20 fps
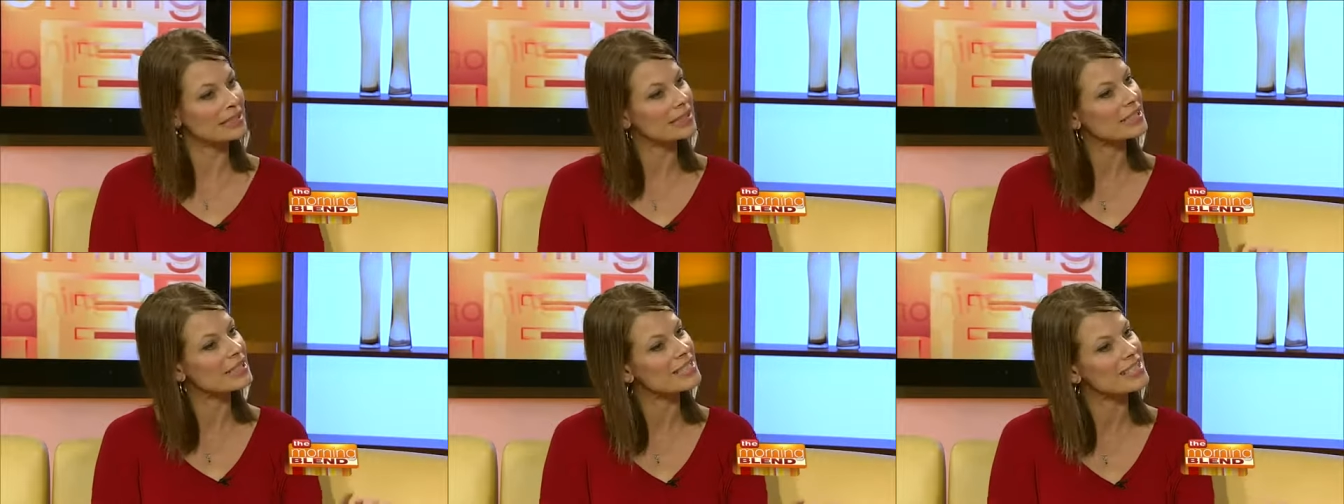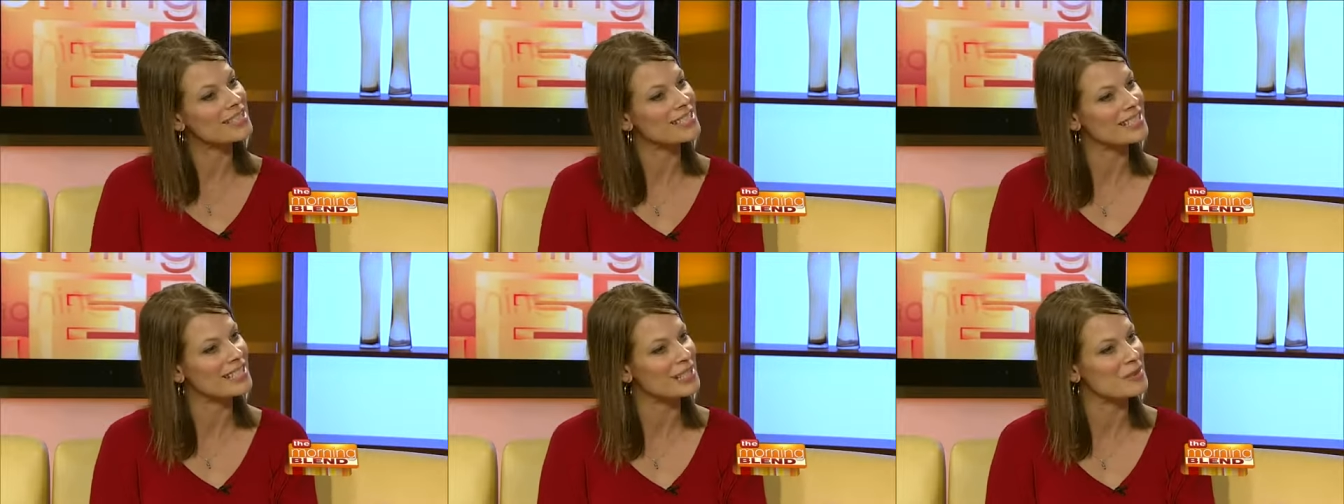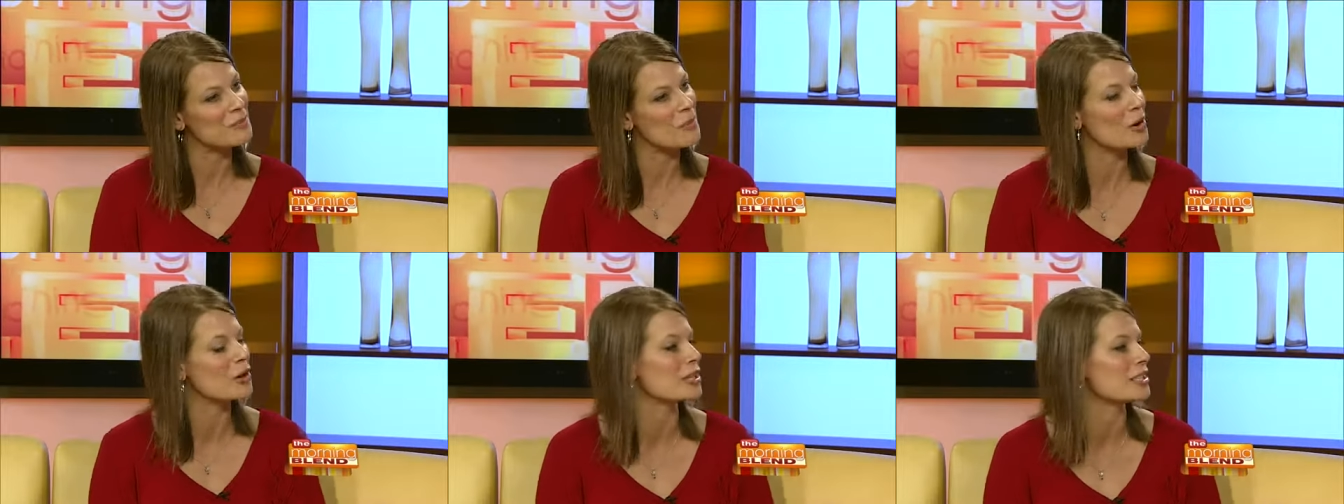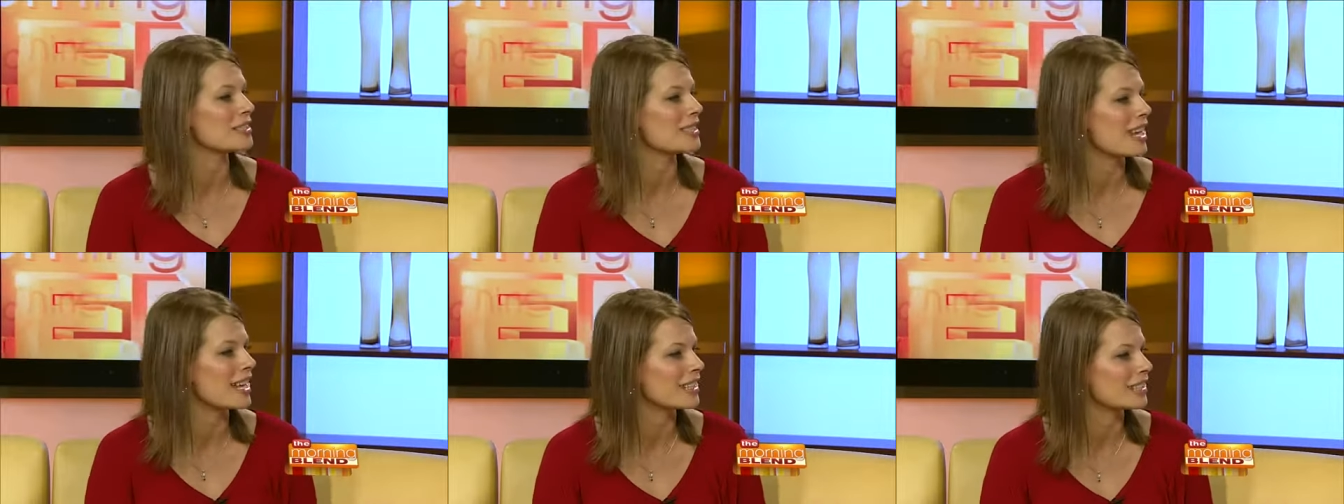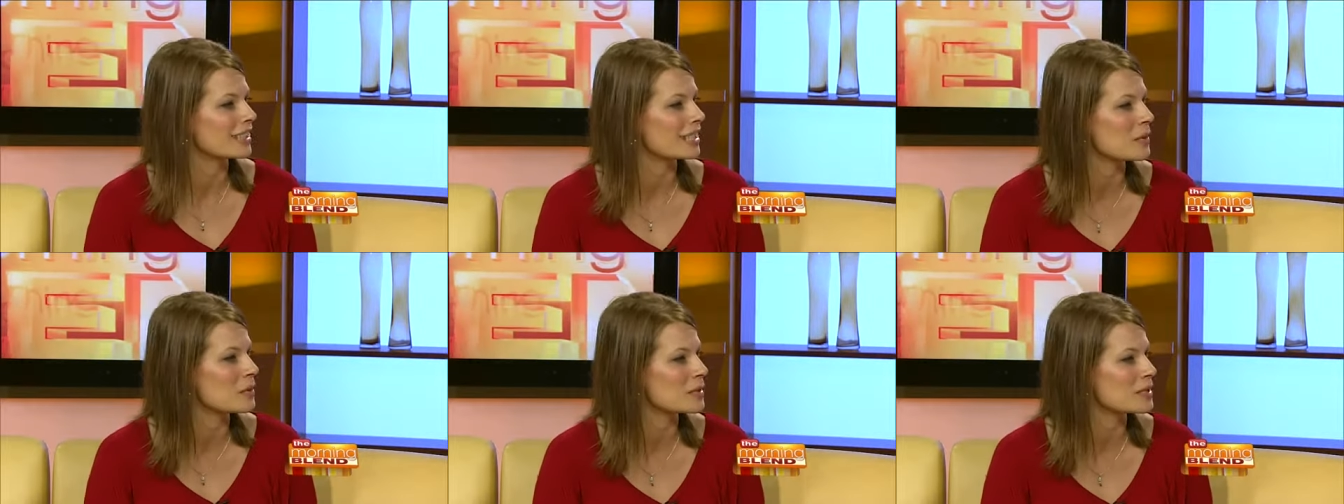listening more
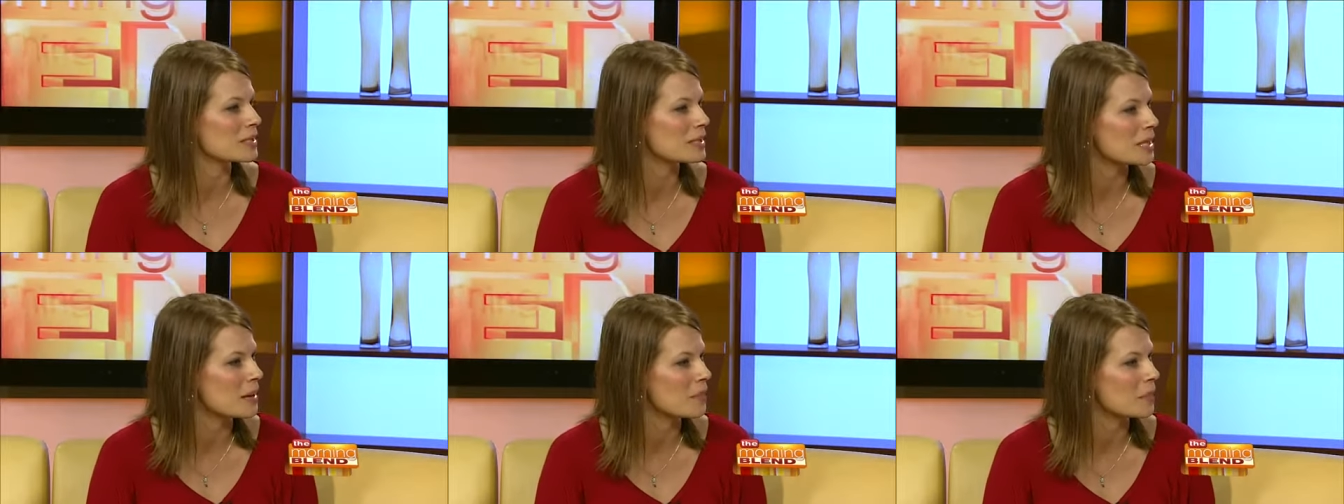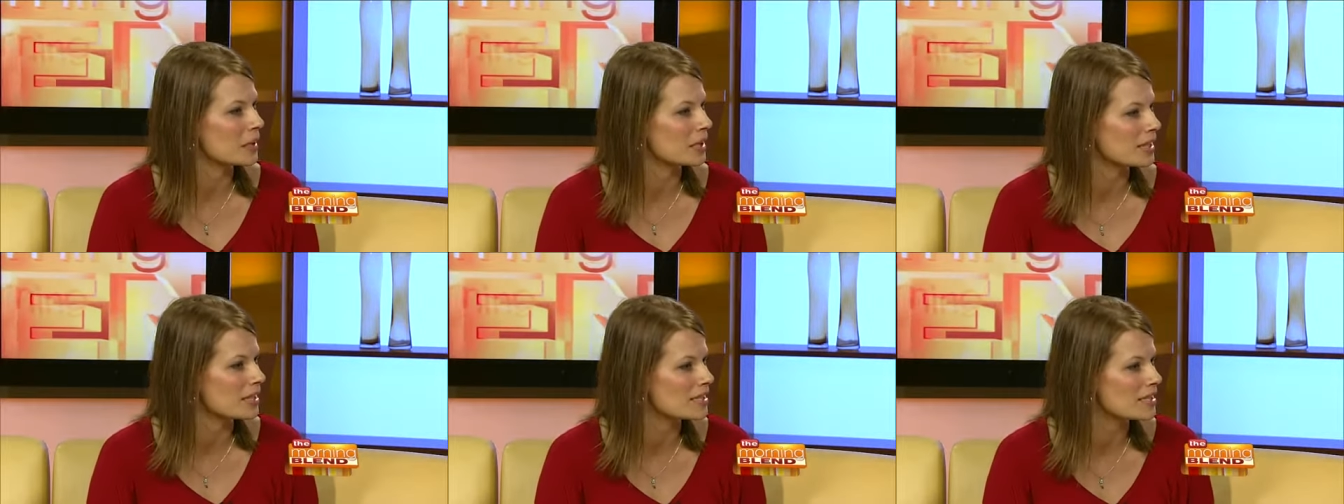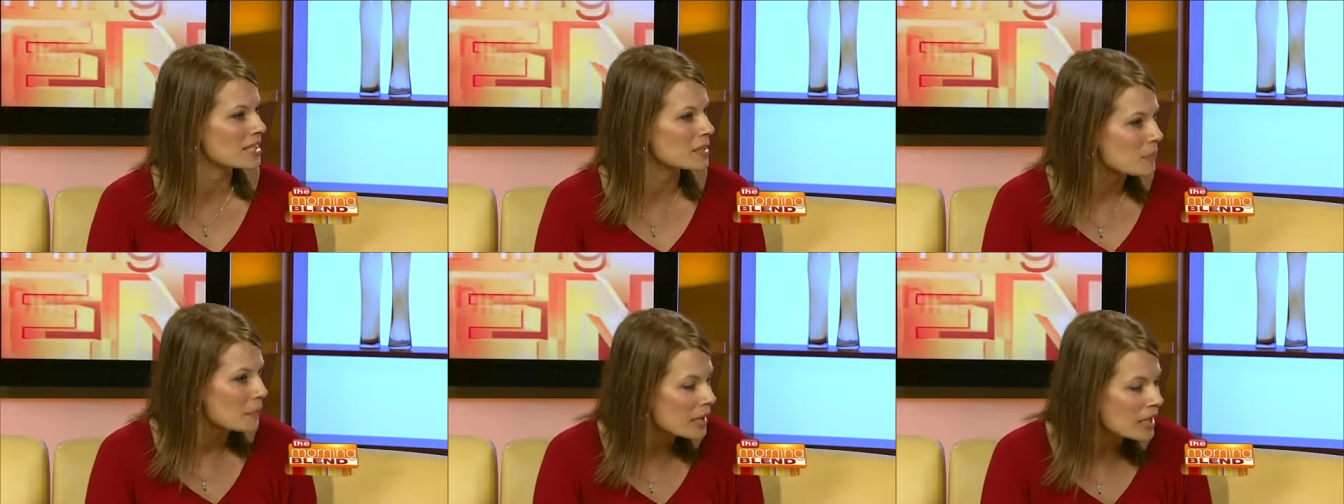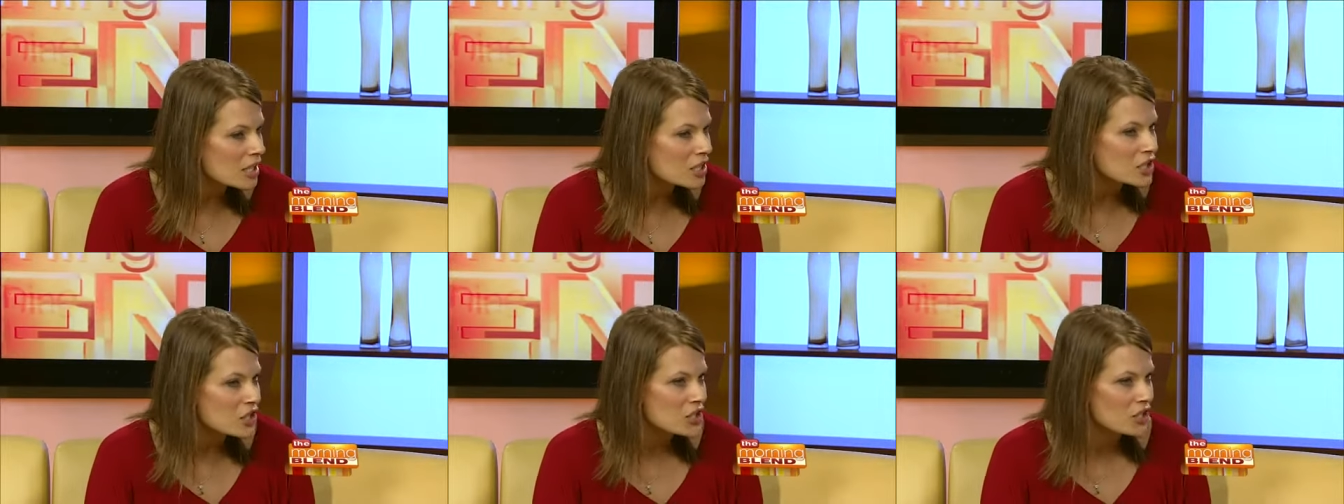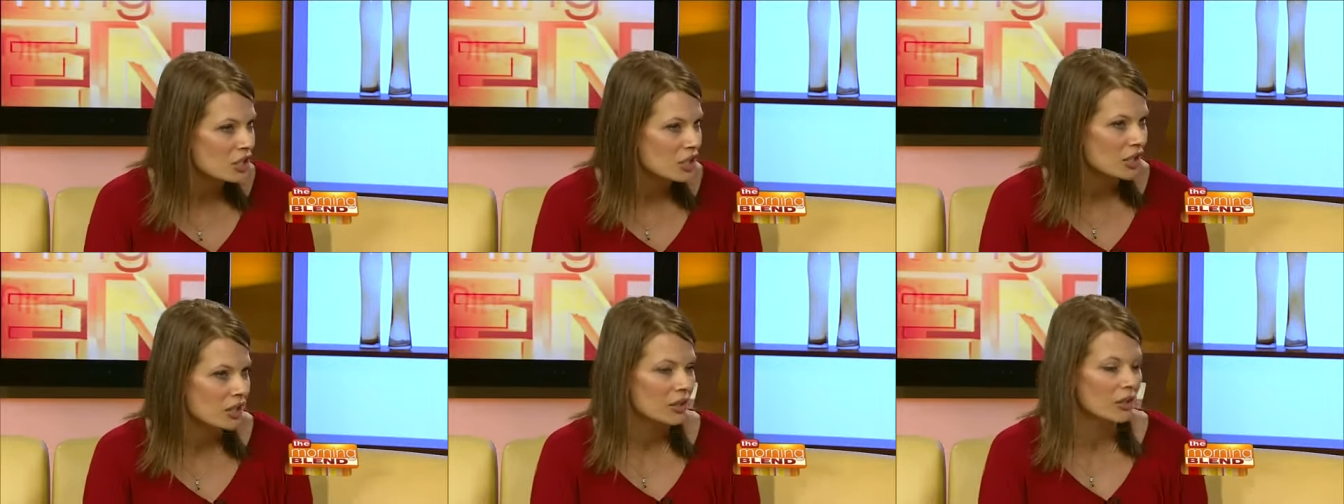intently when somebody speaks
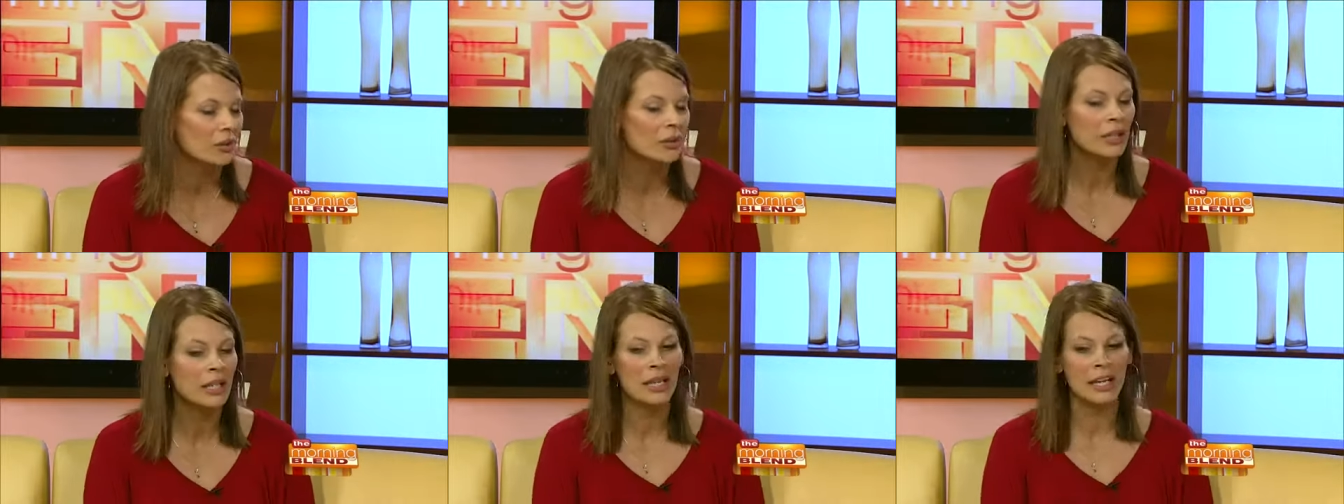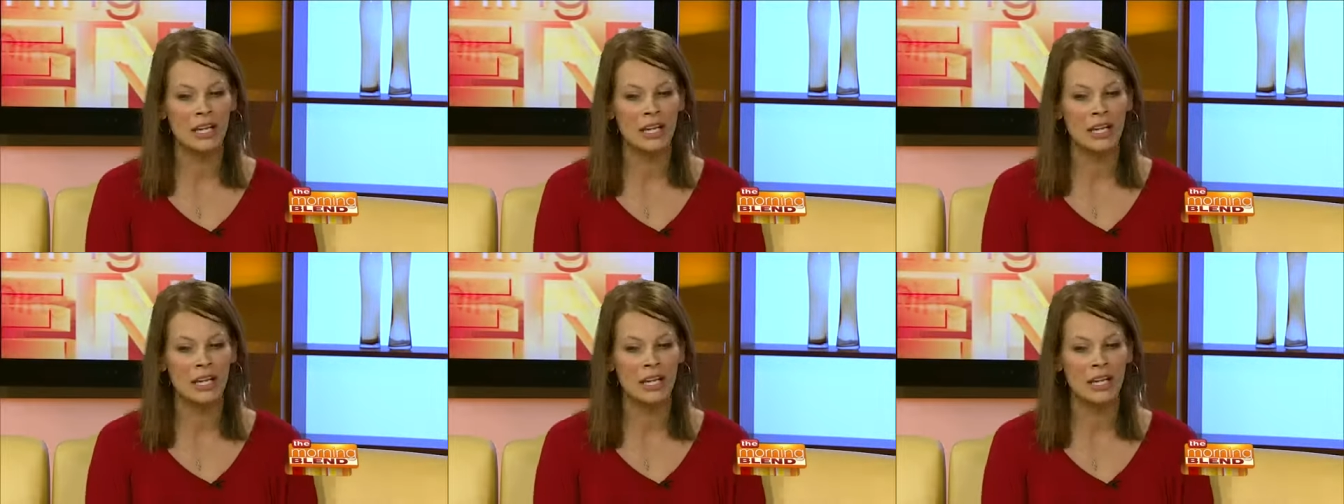to you.